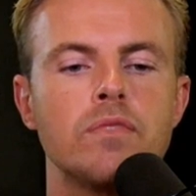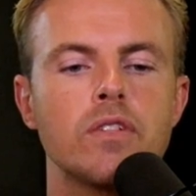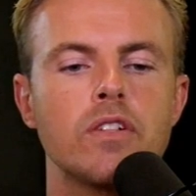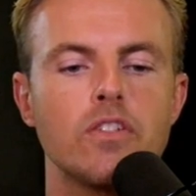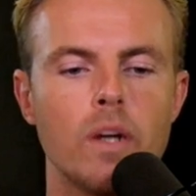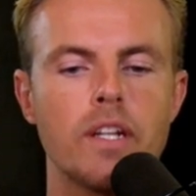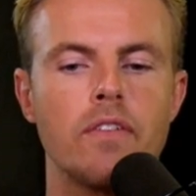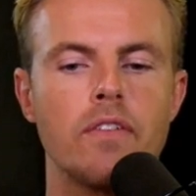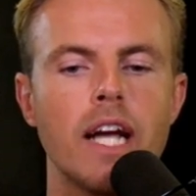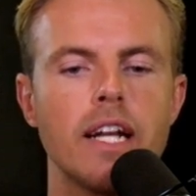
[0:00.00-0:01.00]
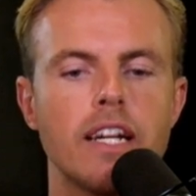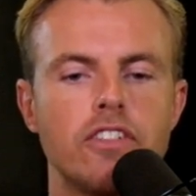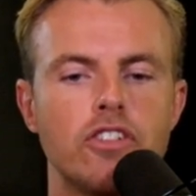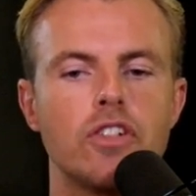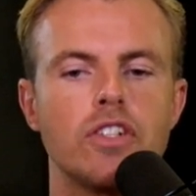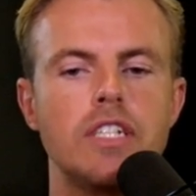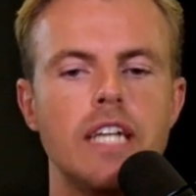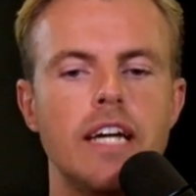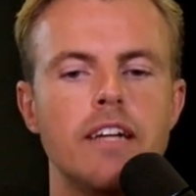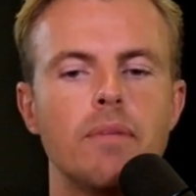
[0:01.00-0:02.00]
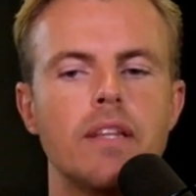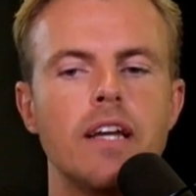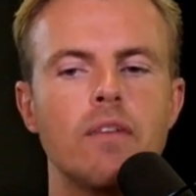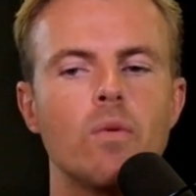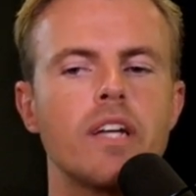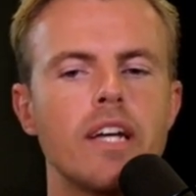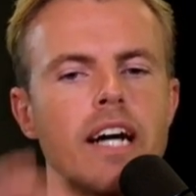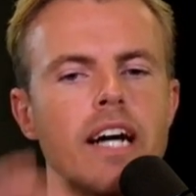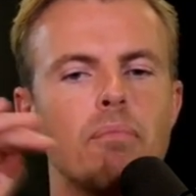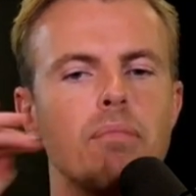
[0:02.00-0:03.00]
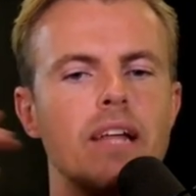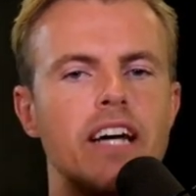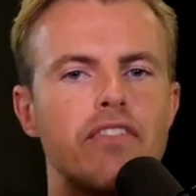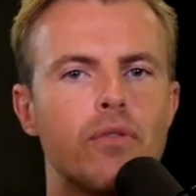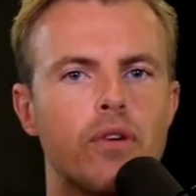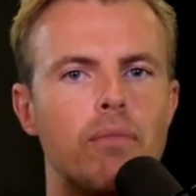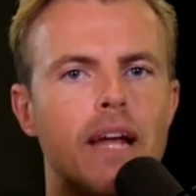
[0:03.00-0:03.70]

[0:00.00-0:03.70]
Because one can recognize a certain state, but then one can kind of platform,